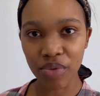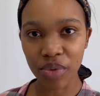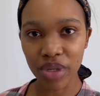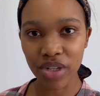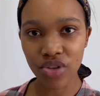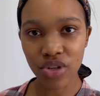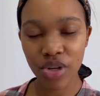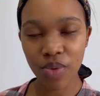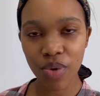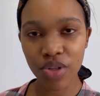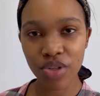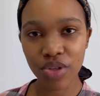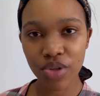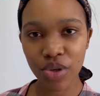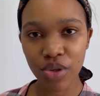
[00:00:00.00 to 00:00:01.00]
We initially
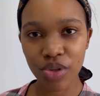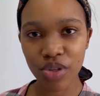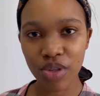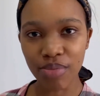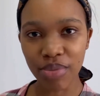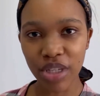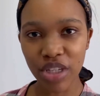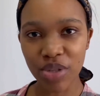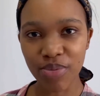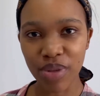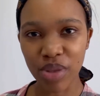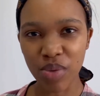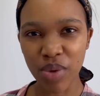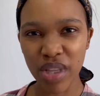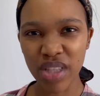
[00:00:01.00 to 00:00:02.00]
wanted to go to the beach, but
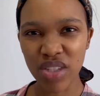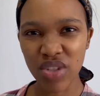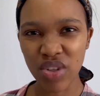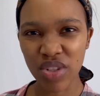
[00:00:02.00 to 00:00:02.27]
the weather's